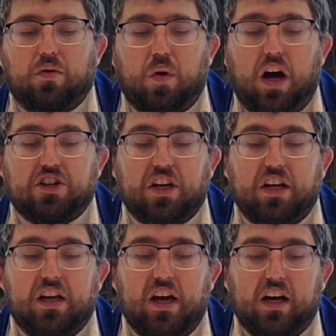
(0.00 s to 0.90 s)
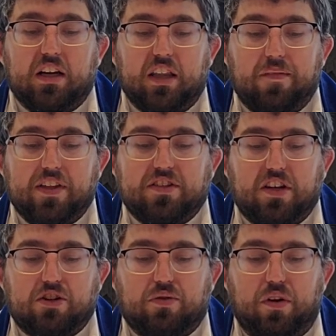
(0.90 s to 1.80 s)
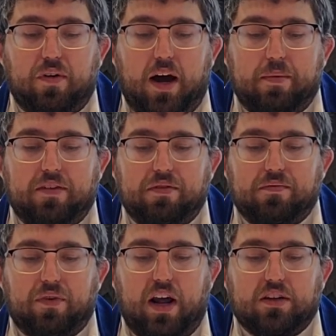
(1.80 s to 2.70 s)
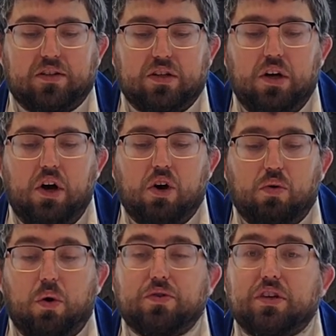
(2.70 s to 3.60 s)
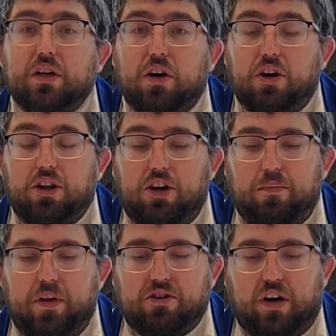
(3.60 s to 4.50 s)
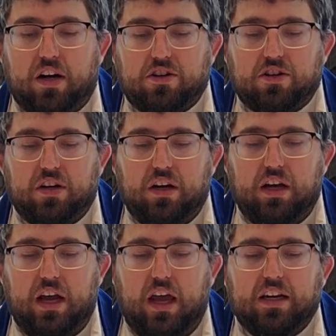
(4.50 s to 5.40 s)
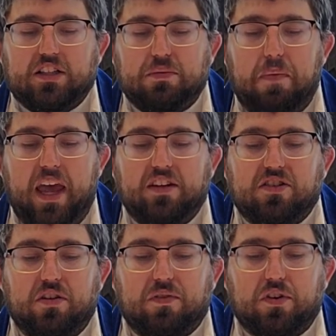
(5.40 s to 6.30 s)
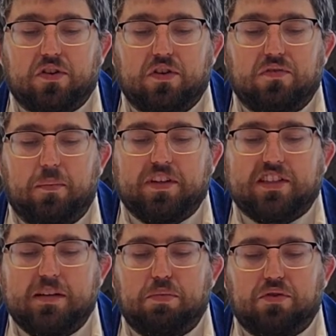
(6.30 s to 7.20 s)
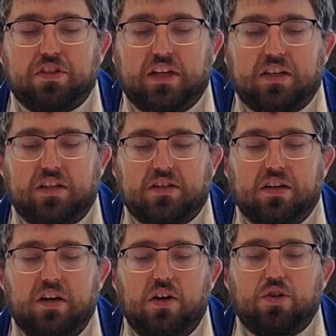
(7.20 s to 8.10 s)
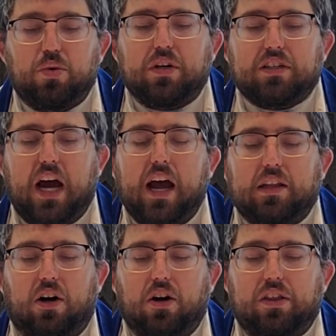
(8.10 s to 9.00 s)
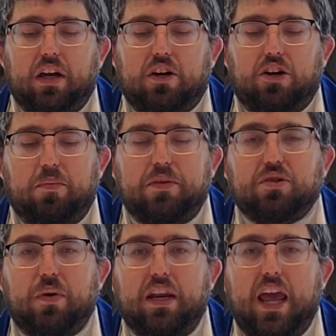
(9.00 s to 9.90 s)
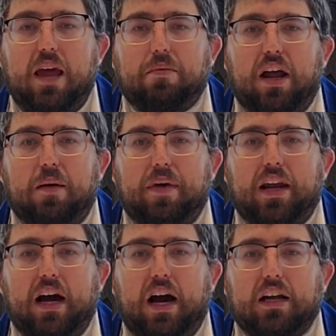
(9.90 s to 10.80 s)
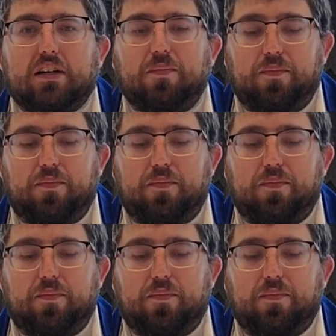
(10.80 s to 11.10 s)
Rashi, an 11th century rabbi from France, quotes an earlier midrash and expands the verse from a simple sentence to a dialogue that occurred between Abraham and God.